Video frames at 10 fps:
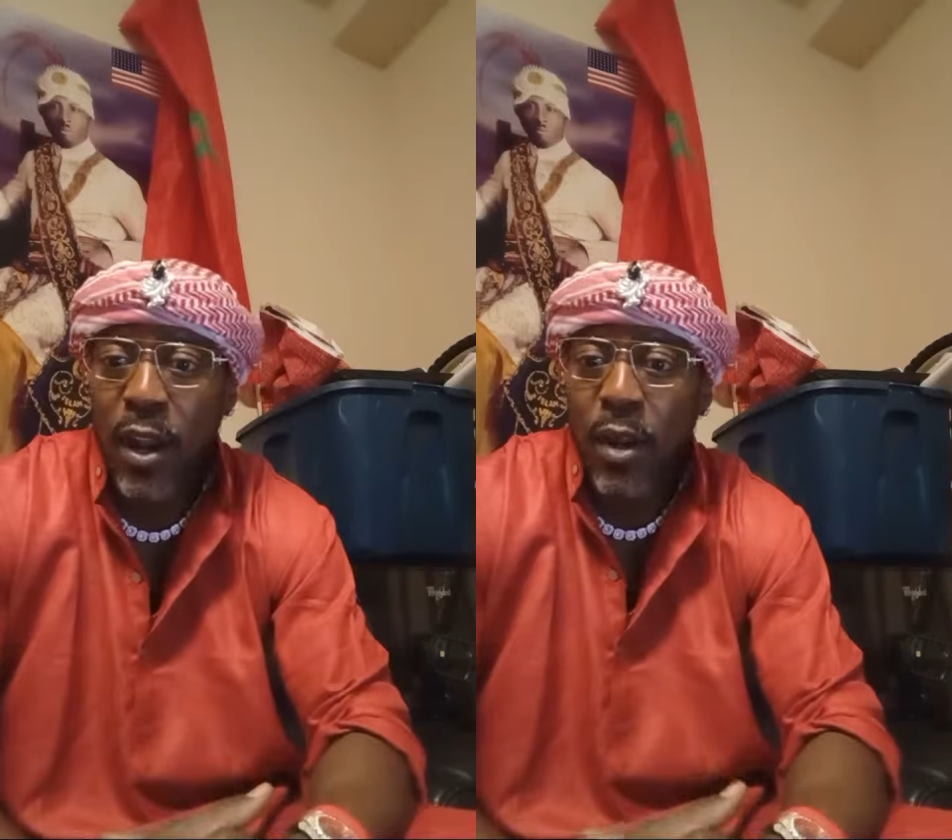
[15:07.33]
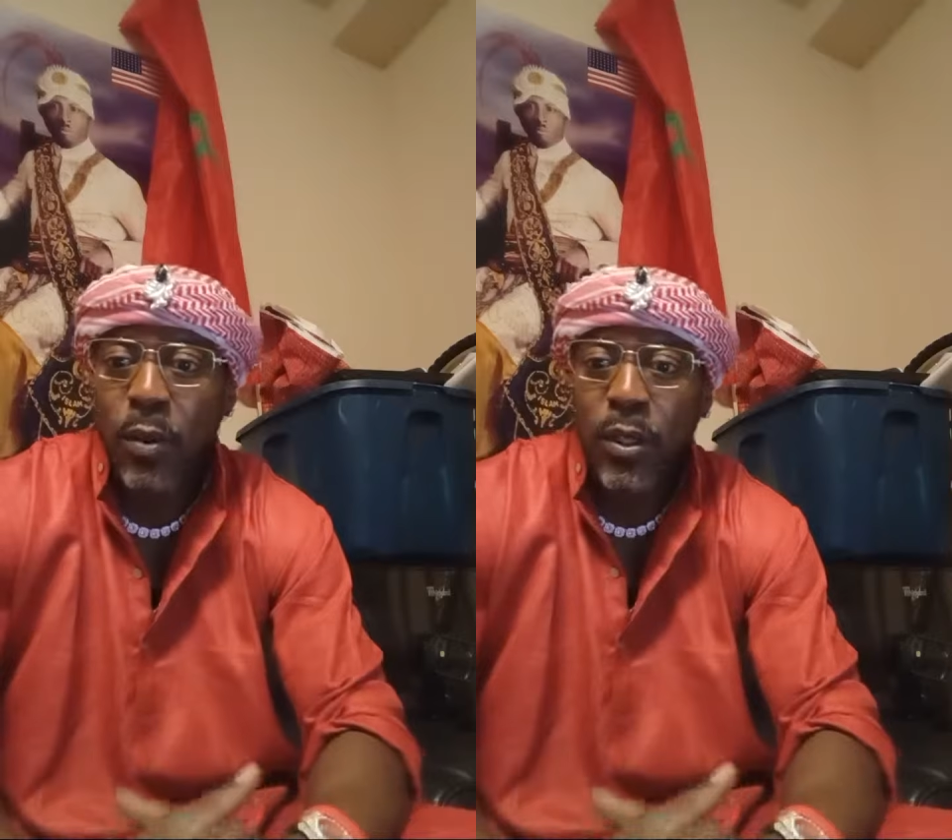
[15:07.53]

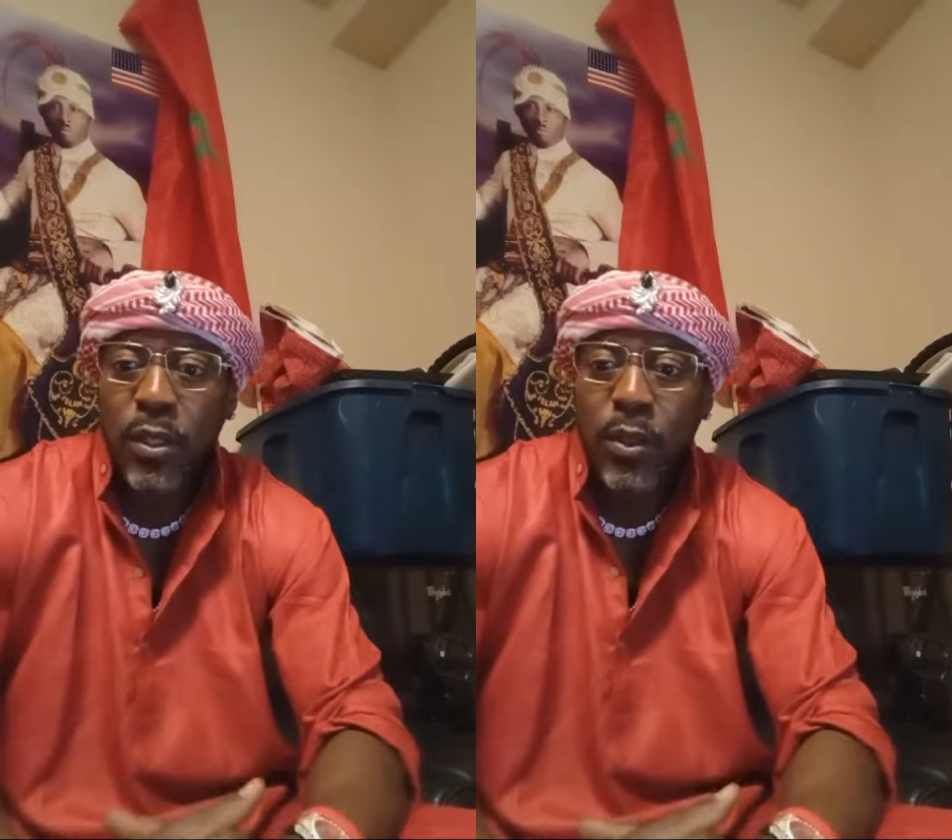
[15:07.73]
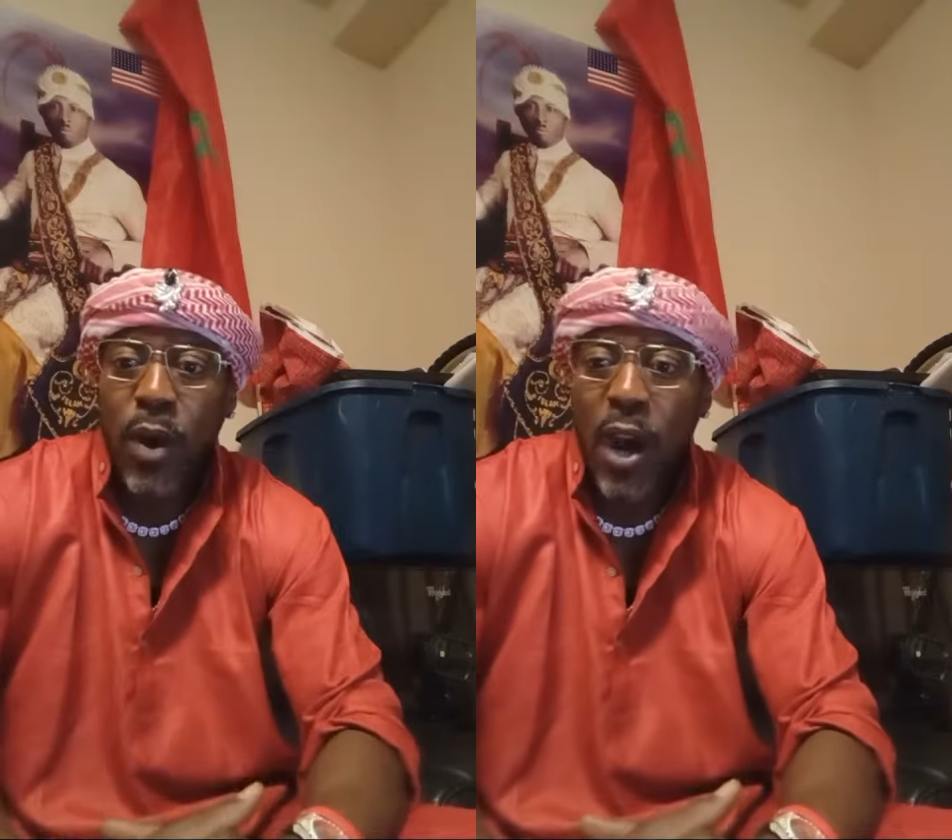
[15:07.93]

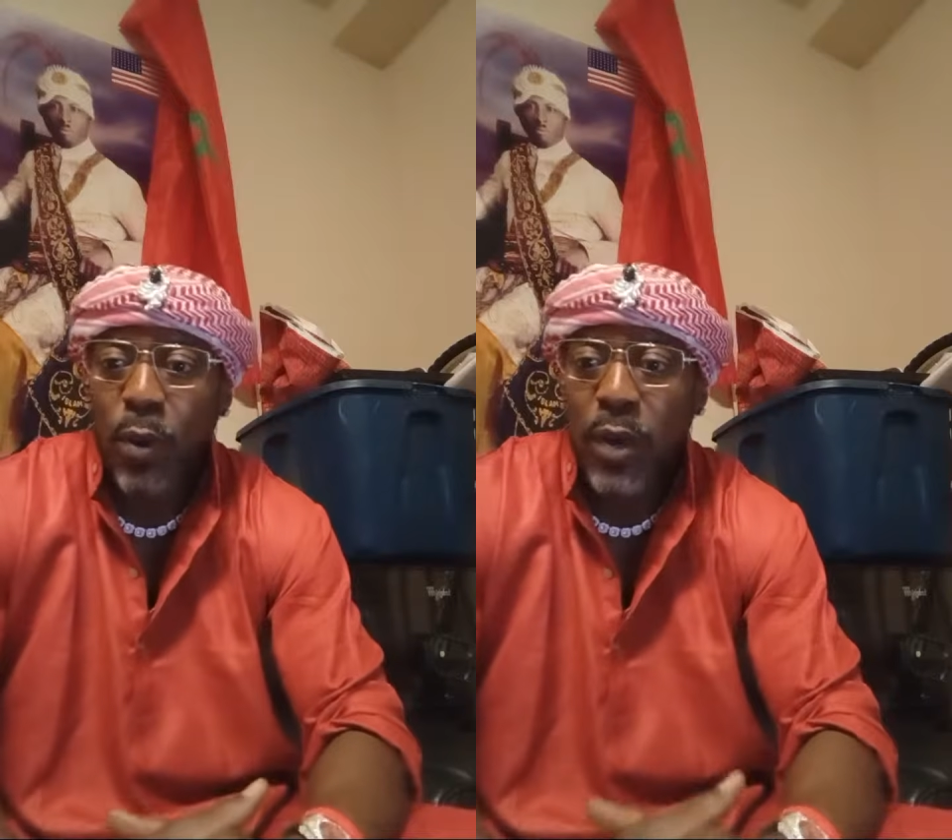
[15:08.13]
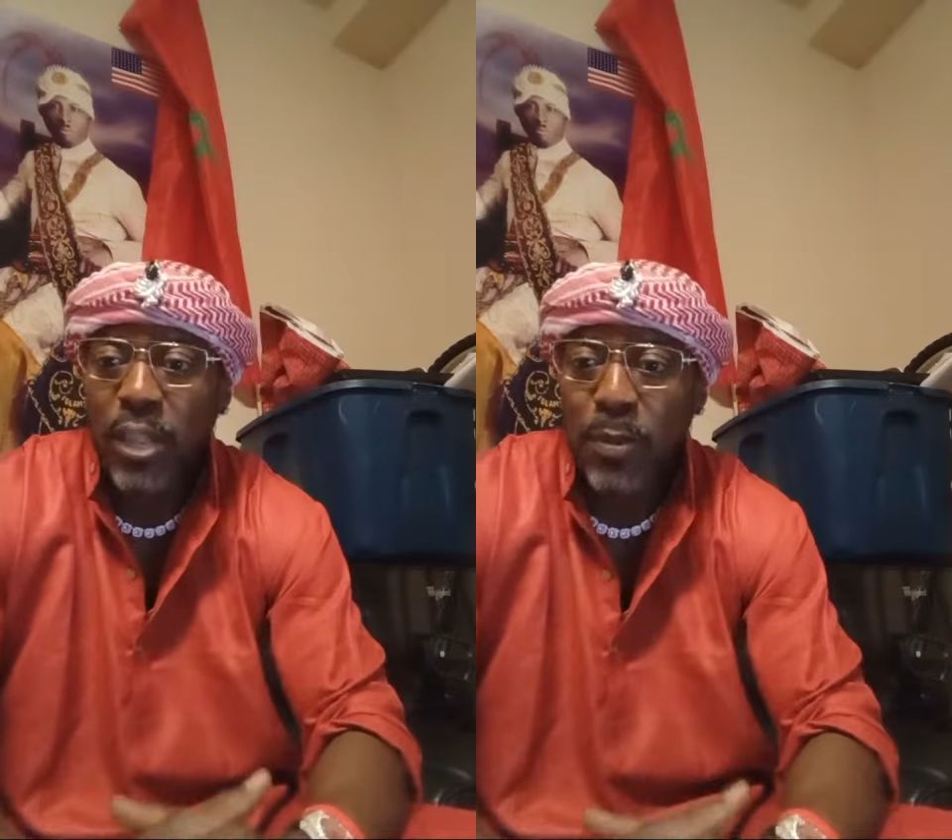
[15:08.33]

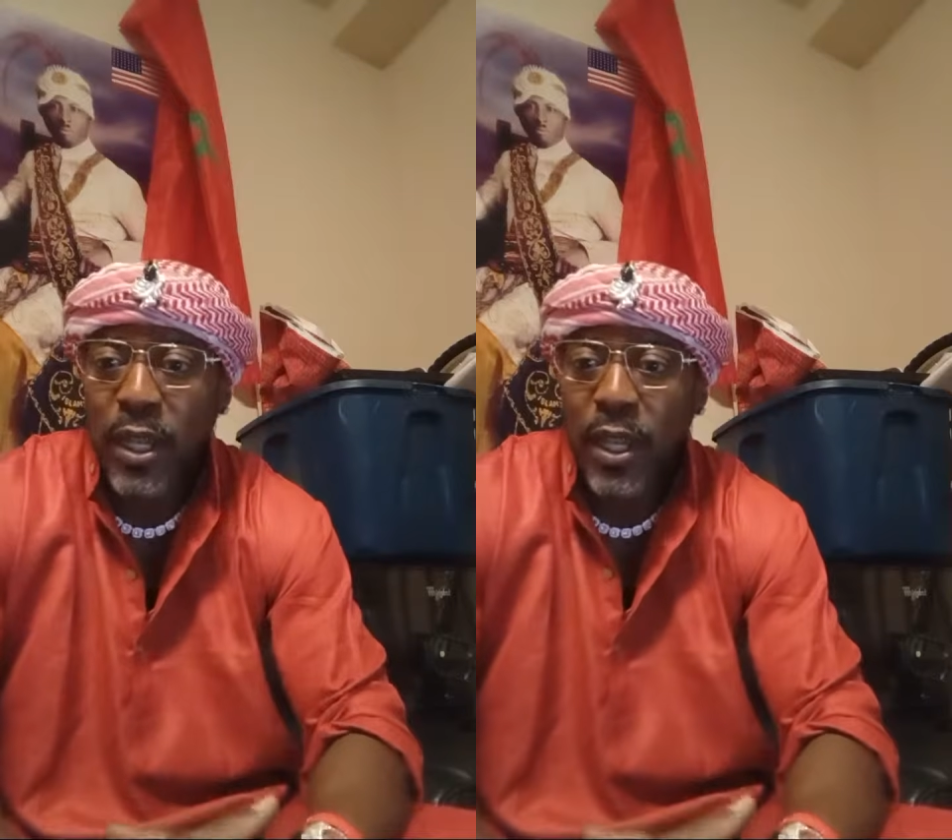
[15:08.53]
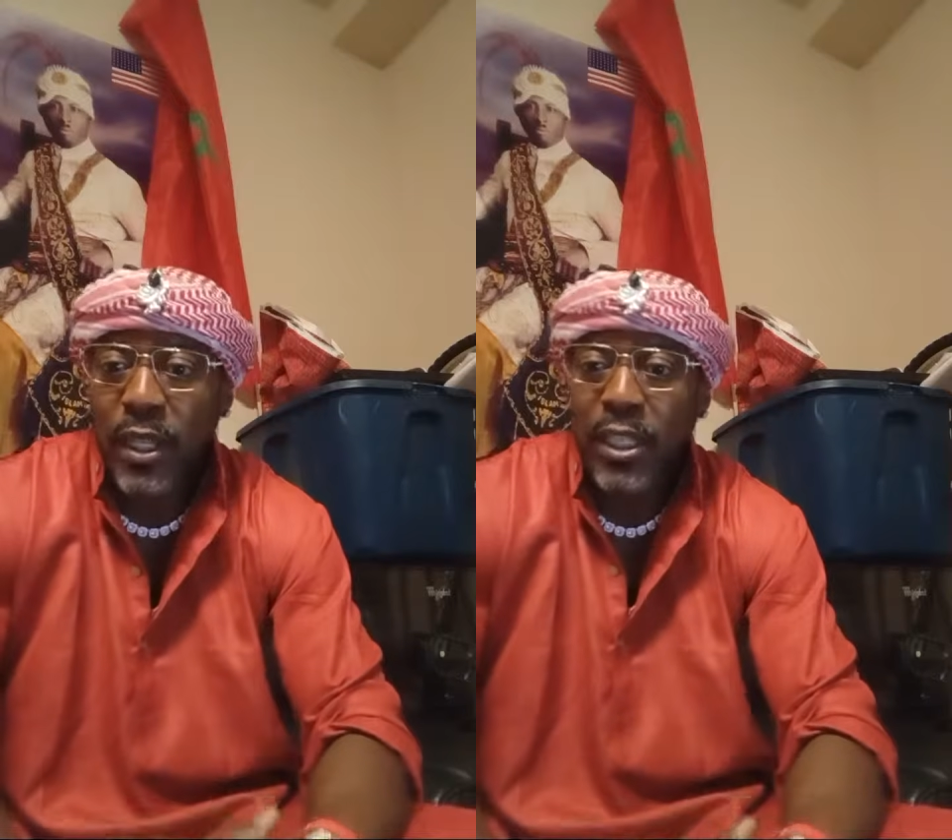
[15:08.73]
when I
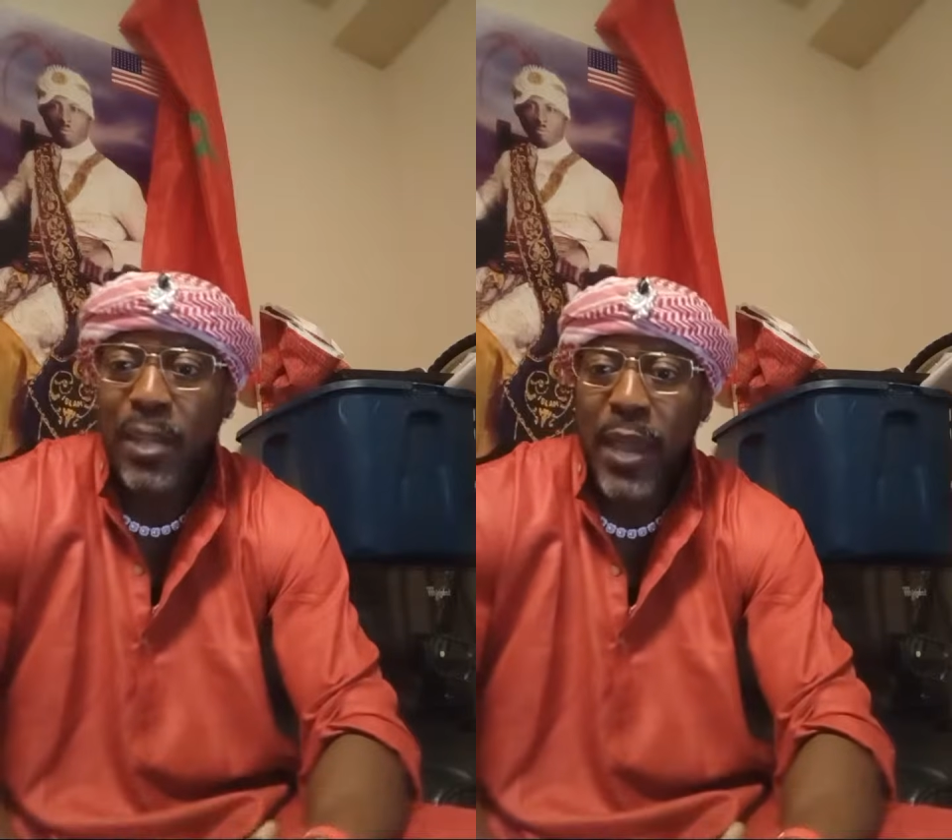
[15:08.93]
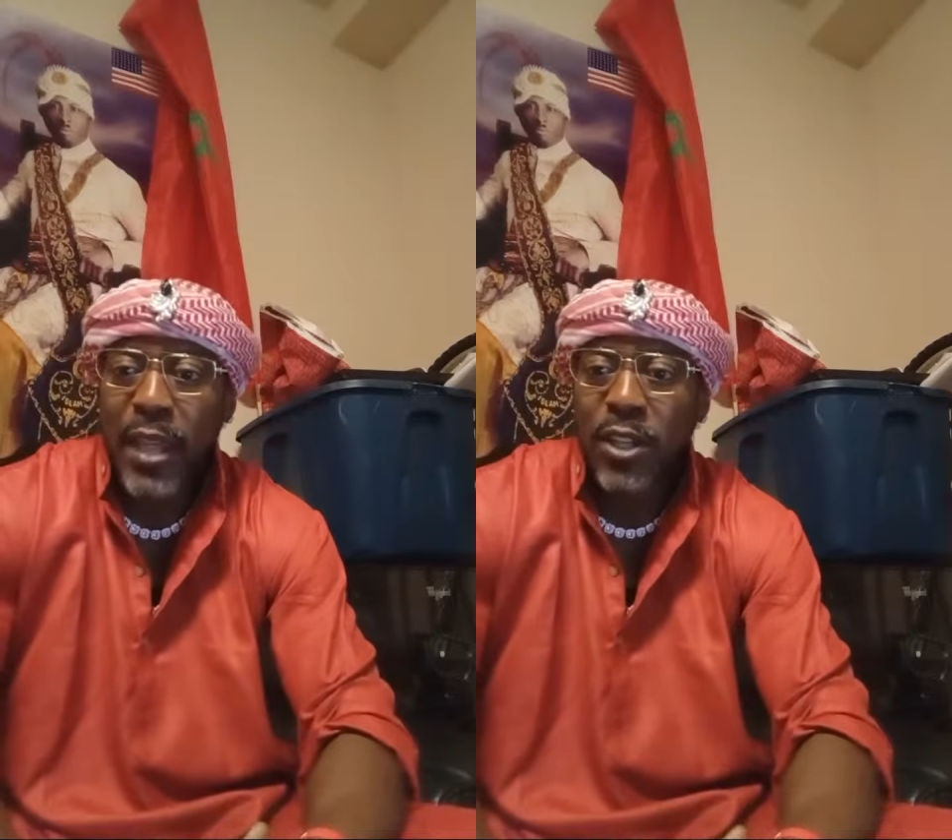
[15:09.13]
speak
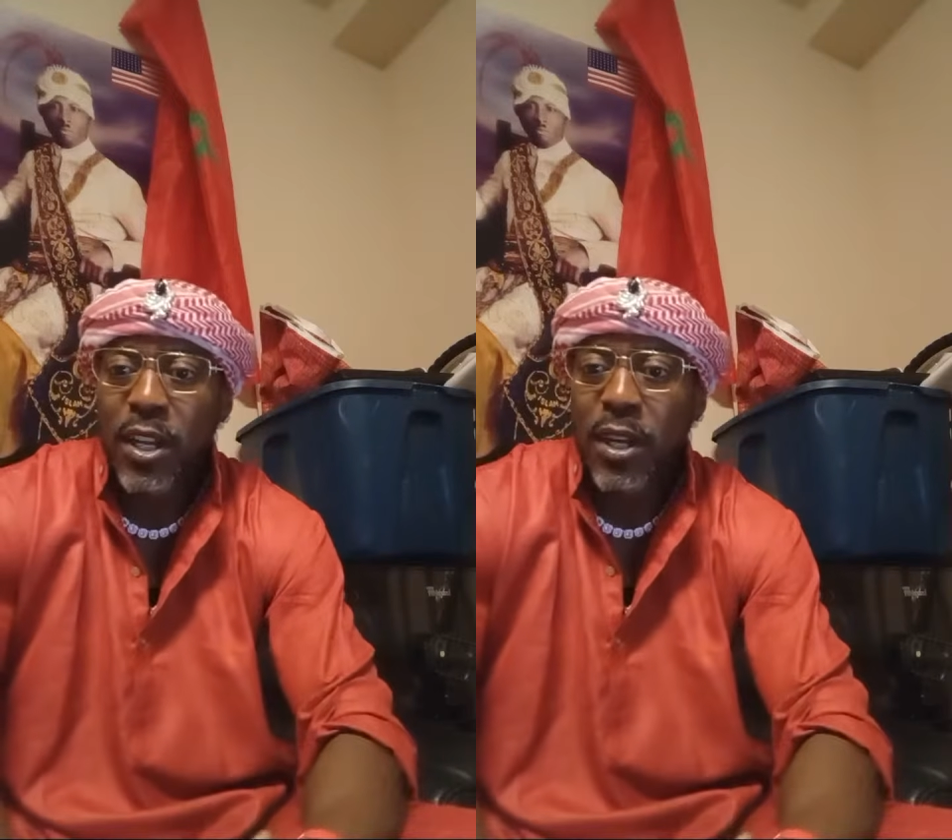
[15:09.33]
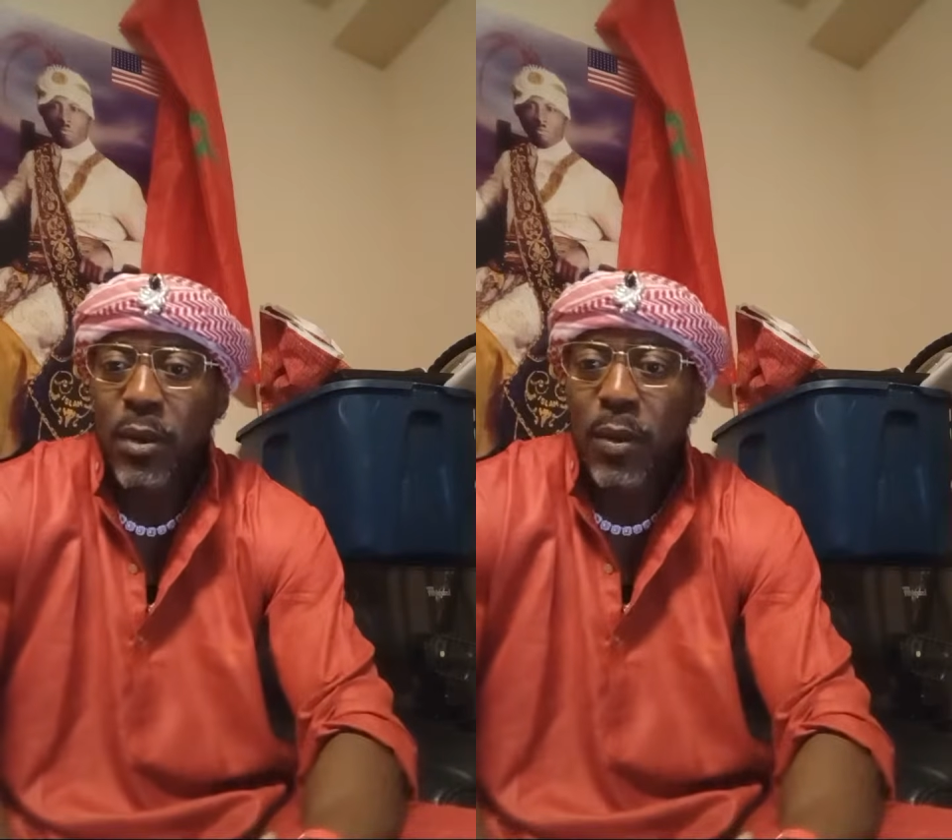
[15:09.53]

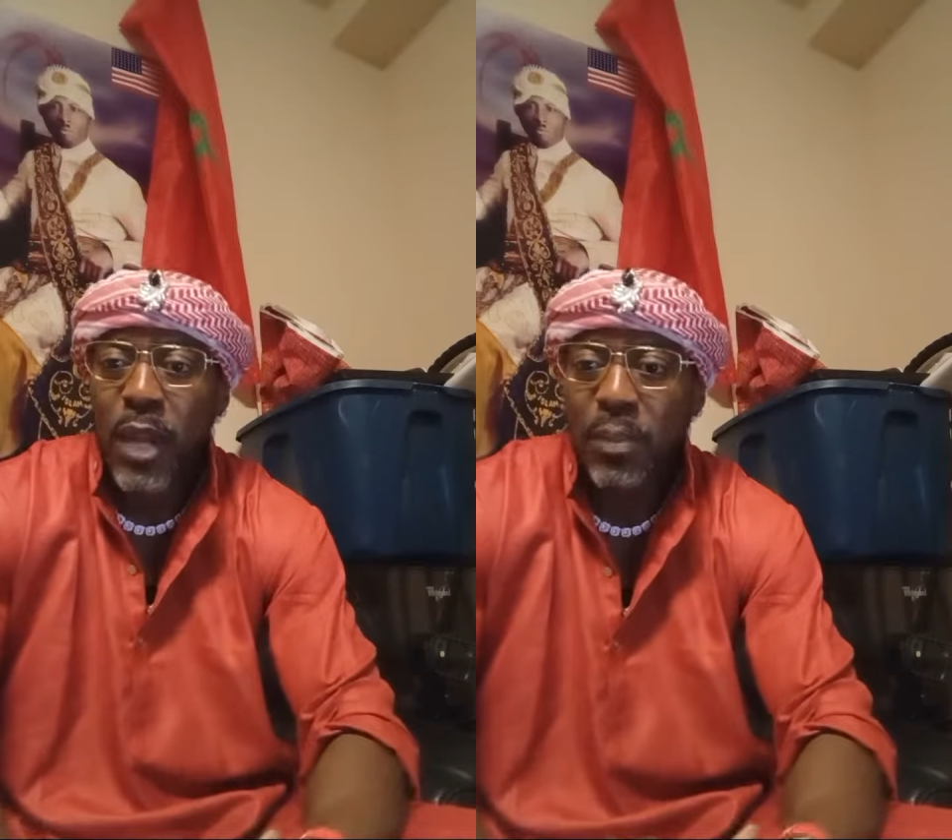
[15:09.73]
Gematria, when I